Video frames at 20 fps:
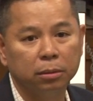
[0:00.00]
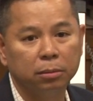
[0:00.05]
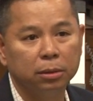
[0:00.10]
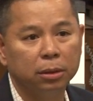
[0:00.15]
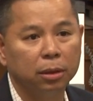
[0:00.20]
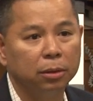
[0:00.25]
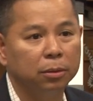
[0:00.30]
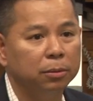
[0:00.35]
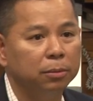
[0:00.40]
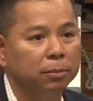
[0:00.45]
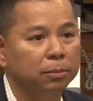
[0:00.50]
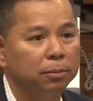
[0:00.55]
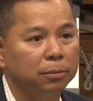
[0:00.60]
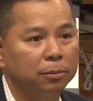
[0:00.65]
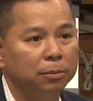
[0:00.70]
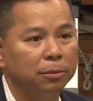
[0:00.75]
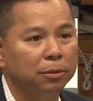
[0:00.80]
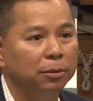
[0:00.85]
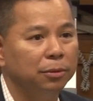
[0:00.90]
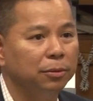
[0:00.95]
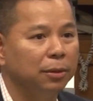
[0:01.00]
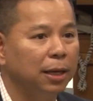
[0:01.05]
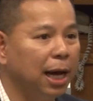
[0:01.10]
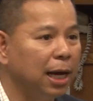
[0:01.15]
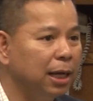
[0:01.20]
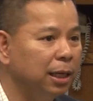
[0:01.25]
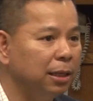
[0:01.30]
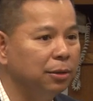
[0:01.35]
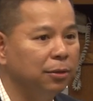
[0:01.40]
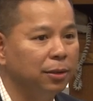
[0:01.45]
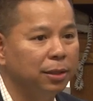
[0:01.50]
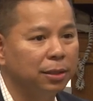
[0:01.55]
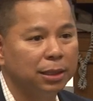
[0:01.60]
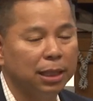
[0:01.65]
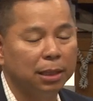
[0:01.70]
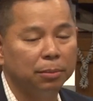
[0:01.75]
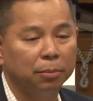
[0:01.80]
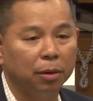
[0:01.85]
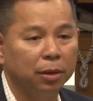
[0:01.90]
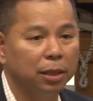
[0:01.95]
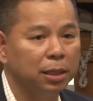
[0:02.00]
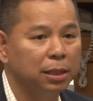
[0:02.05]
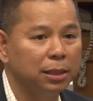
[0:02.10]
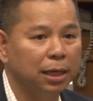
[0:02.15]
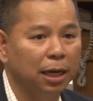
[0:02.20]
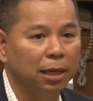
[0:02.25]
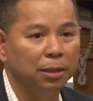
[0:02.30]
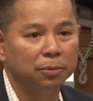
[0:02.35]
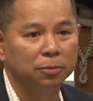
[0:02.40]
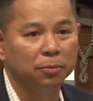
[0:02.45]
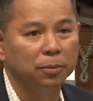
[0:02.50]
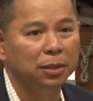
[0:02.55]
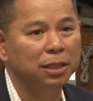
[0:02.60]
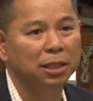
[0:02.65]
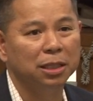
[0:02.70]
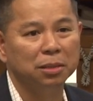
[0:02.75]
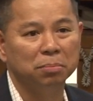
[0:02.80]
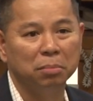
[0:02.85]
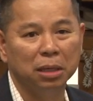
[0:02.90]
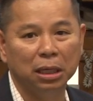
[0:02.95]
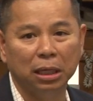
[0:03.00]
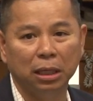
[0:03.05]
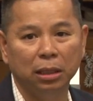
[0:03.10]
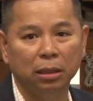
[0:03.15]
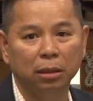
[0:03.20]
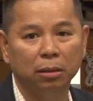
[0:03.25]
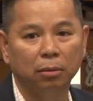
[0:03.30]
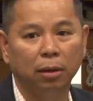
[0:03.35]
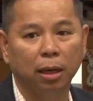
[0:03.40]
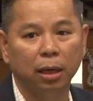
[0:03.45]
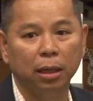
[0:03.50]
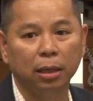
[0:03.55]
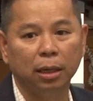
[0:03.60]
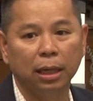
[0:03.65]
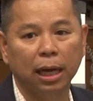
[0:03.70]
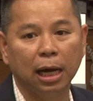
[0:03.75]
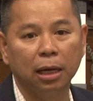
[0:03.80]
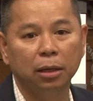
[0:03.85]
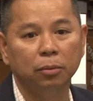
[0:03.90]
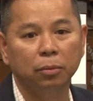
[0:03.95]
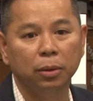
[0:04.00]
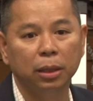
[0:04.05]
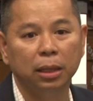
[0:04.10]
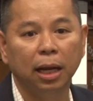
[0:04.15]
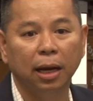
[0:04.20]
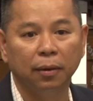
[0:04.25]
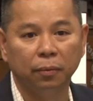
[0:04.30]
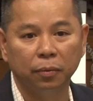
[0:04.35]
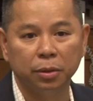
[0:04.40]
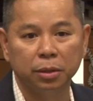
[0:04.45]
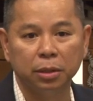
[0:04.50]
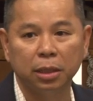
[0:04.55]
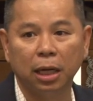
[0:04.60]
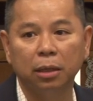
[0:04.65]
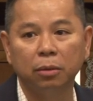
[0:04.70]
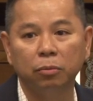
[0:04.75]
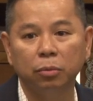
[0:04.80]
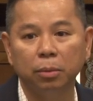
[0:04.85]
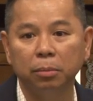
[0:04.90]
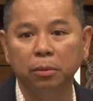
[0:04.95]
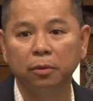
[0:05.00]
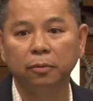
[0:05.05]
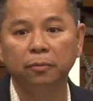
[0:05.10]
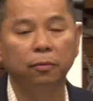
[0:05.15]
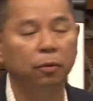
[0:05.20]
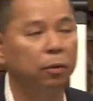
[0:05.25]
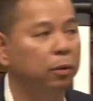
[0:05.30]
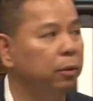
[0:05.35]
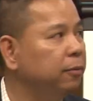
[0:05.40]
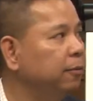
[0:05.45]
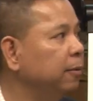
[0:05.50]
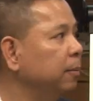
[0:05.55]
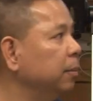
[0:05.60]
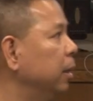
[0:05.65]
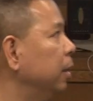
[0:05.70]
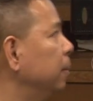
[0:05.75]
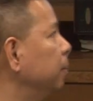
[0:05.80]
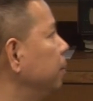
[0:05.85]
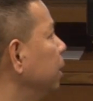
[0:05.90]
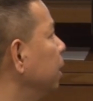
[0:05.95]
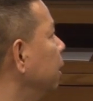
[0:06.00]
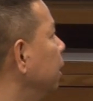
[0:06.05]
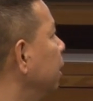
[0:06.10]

So you got it, you understand market size. What does this mean, right? And how do we leverage it? How do we move forward from it?